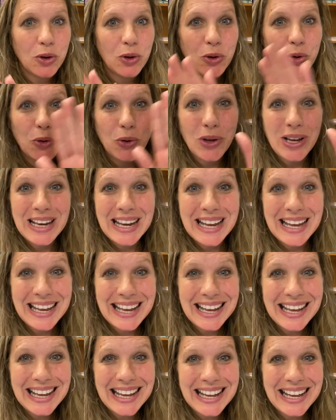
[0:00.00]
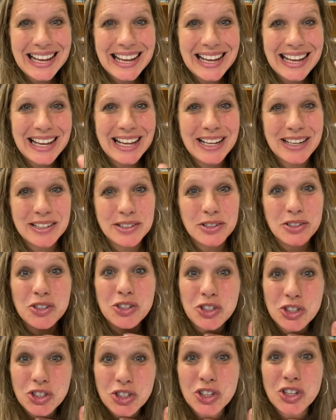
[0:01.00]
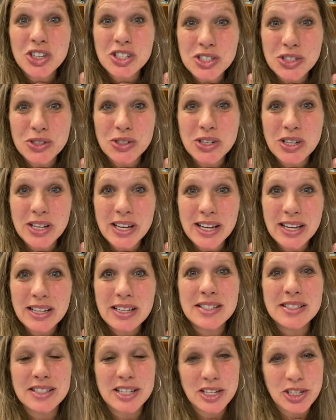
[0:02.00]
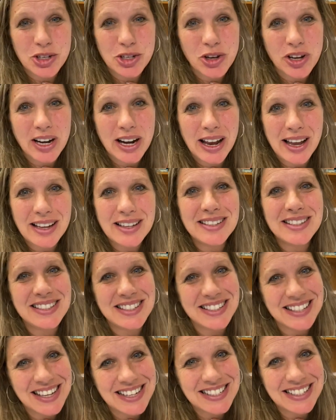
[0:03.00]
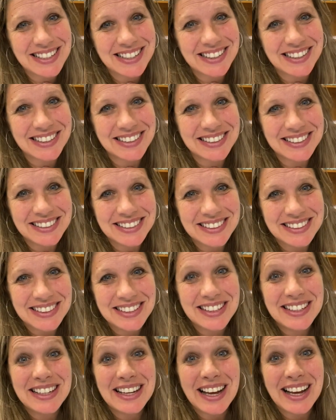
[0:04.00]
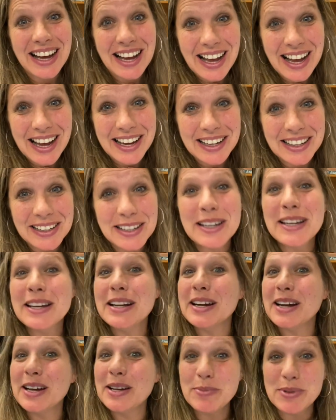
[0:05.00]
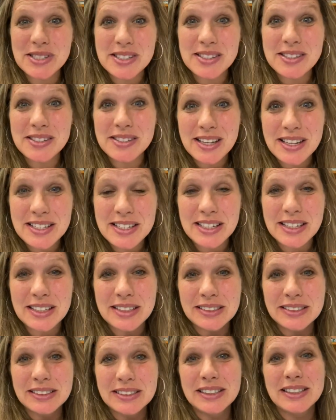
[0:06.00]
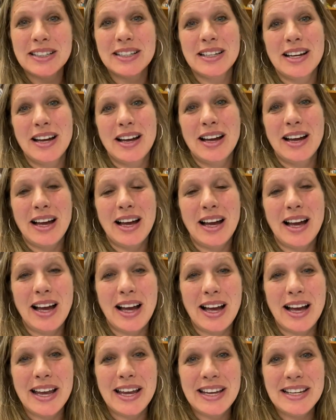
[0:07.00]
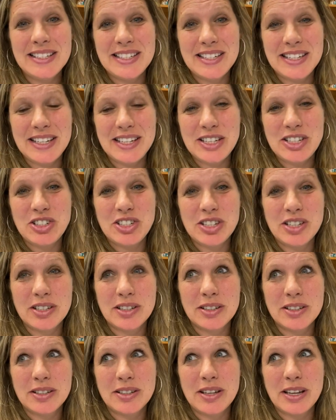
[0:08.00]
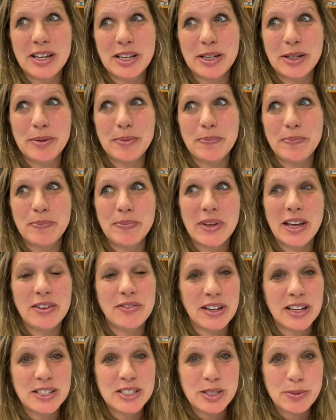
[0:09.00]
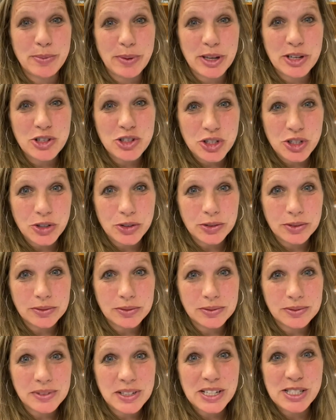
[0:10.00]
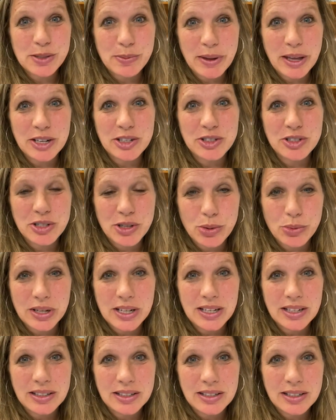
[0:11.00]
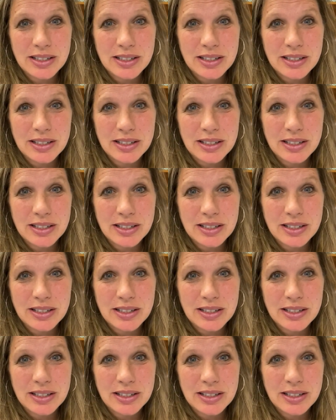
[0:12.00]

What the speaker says: Hola, yo soy Señora Senti. Hi, and I'm Mrs. Senti. I teach Advanced Spanish 2 and Spanish 3,